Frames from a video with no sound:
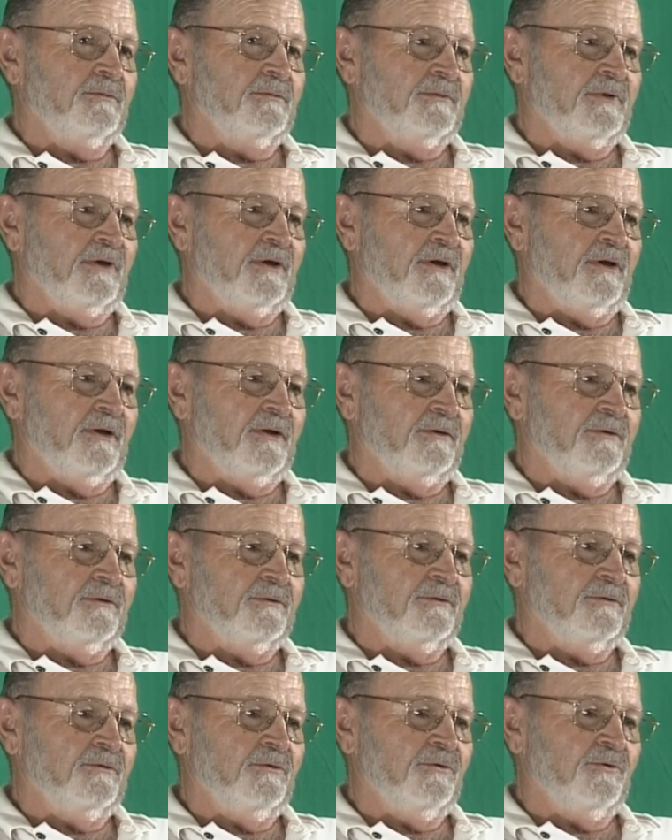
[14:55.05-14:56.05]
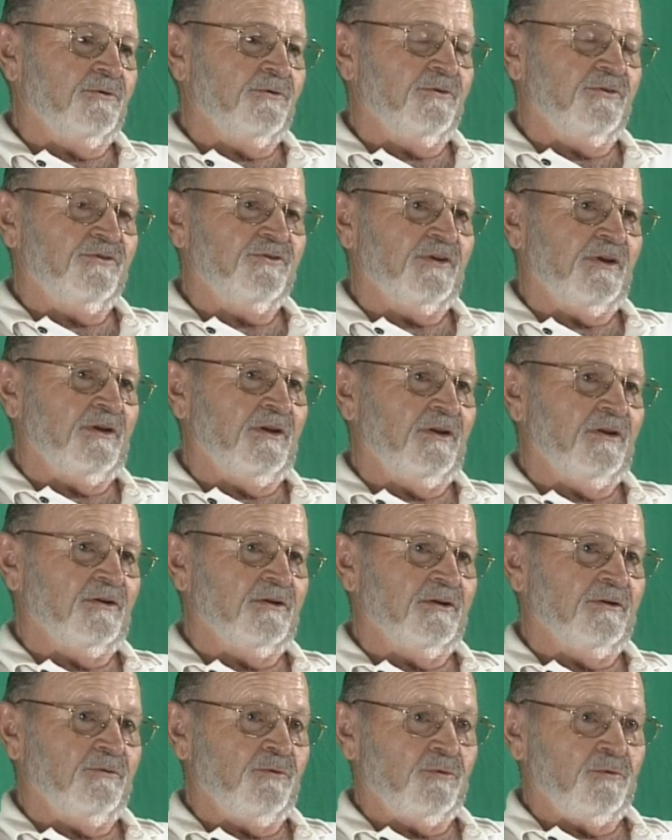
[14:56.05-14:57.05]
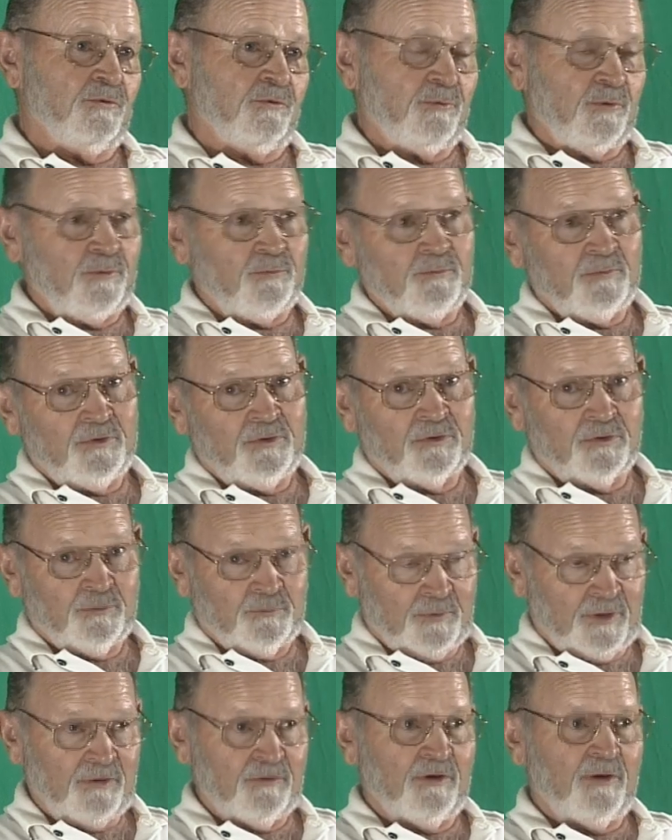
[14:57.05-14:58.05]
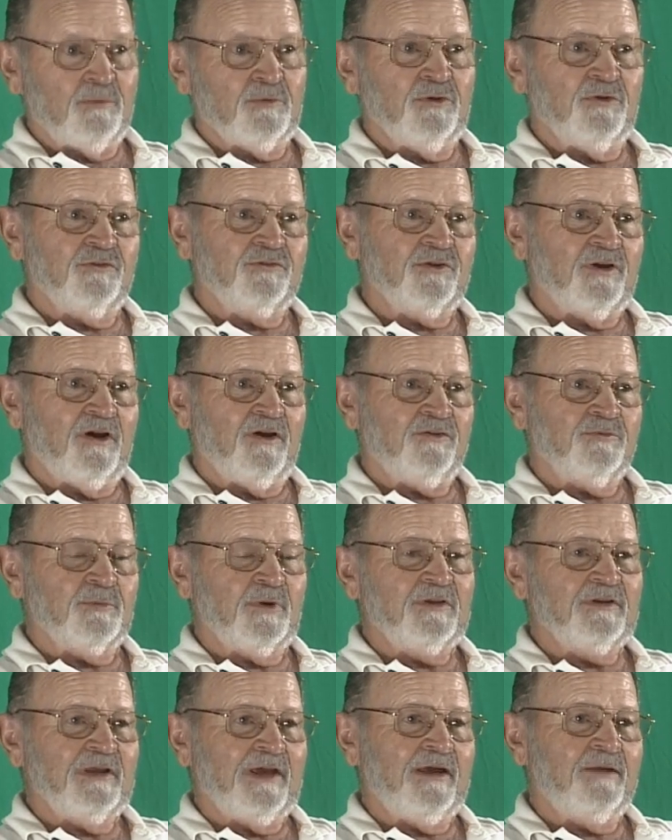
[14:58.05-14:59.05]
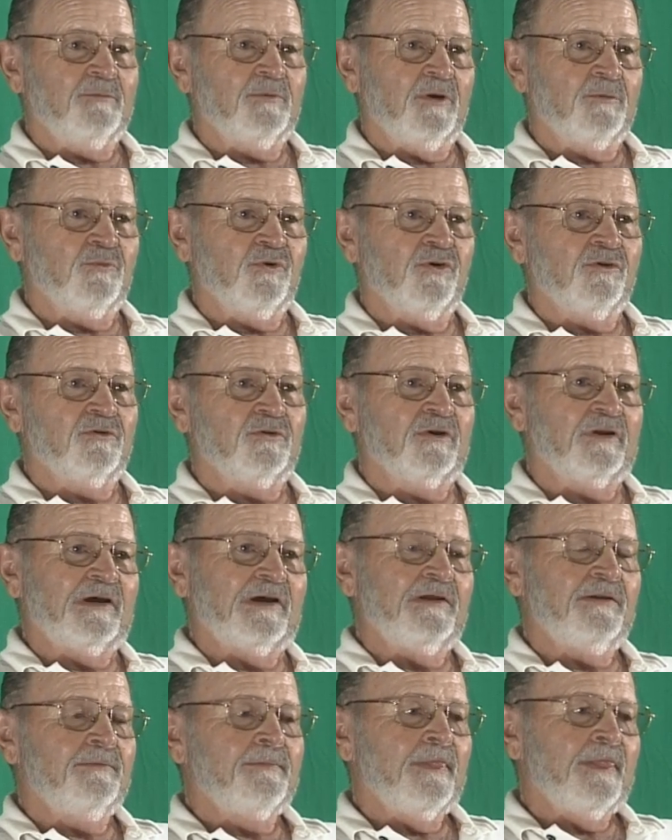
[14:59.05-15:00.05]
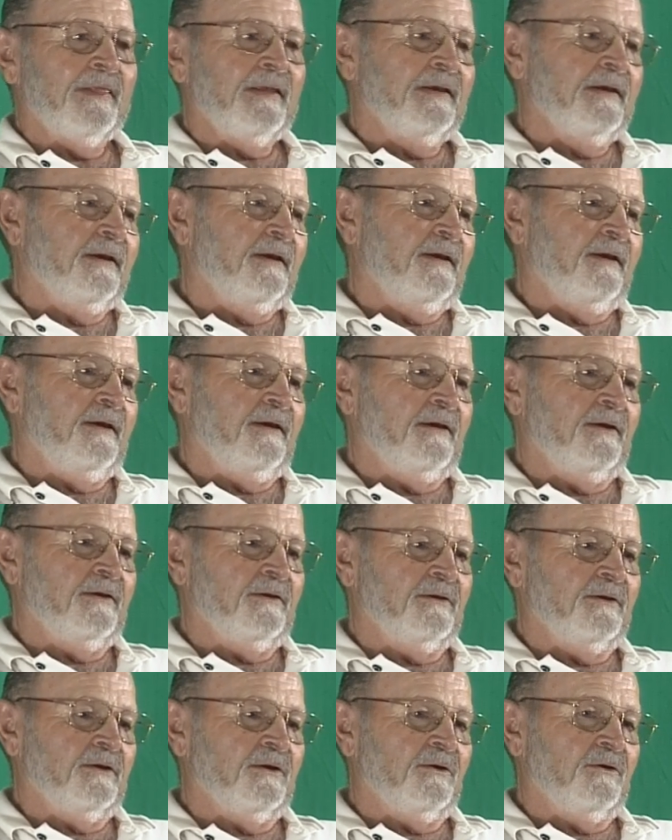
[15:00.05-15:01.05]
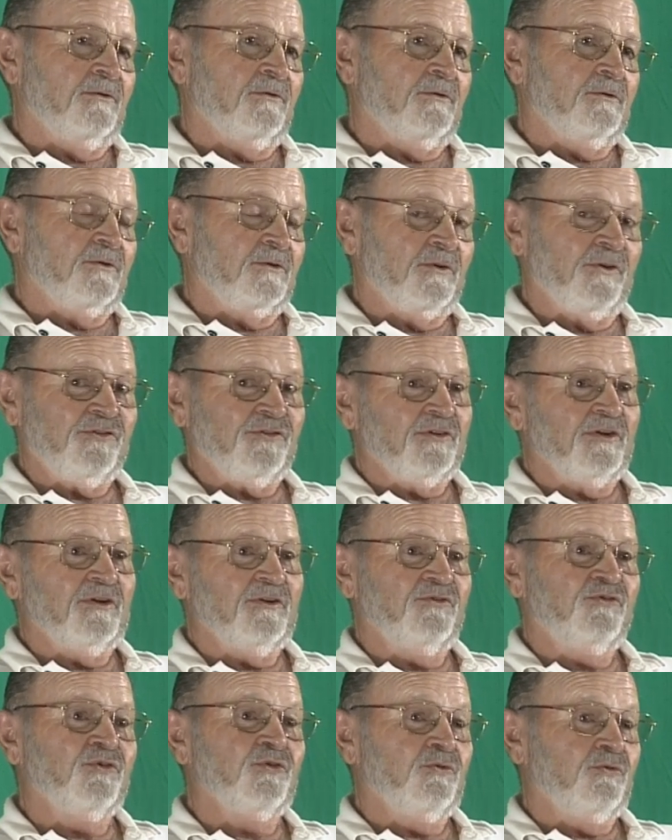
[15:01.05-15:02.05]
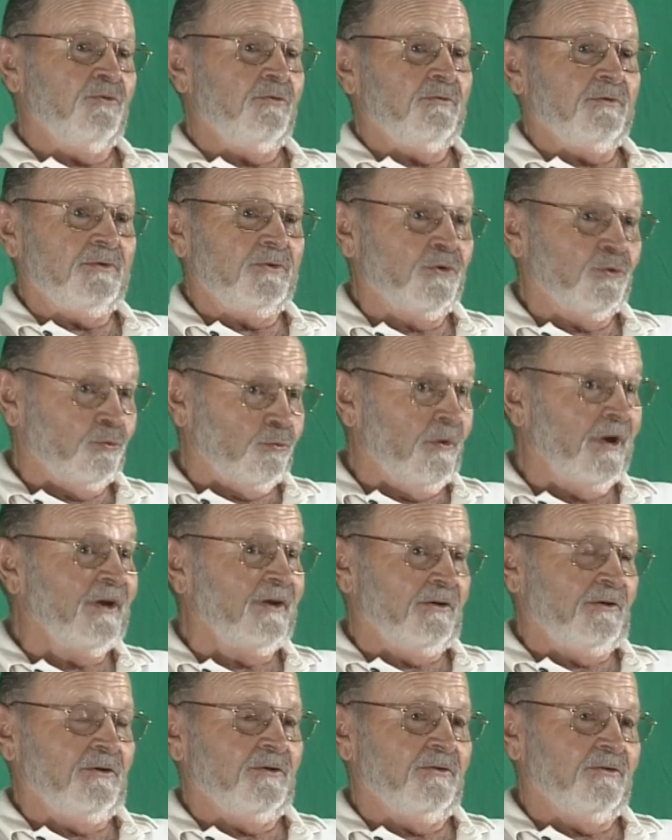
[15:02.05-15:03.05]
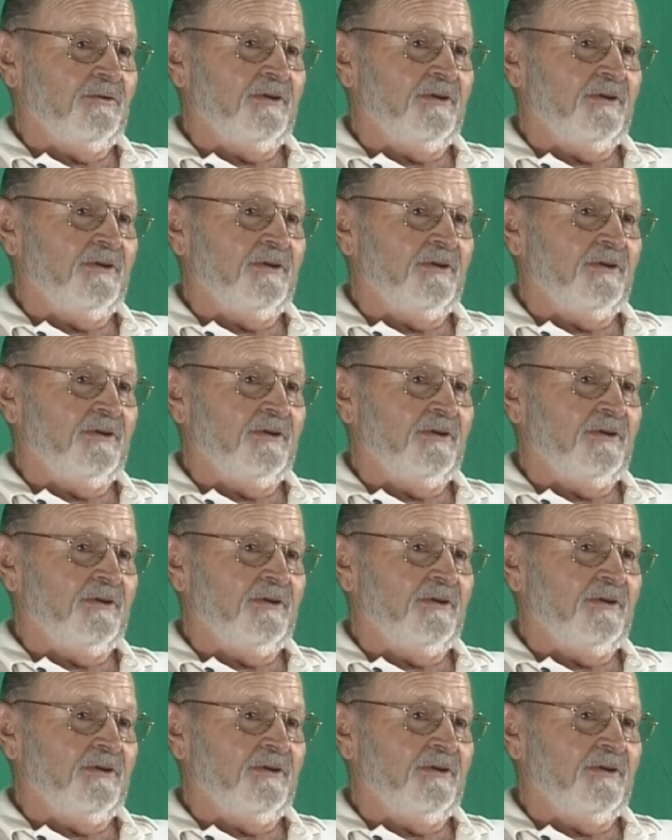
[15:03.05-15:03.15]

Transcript: Uh, we were sitting in the living room at you know at my grandmother's house, my dad, my mother, and I, and uh, listening to the radio.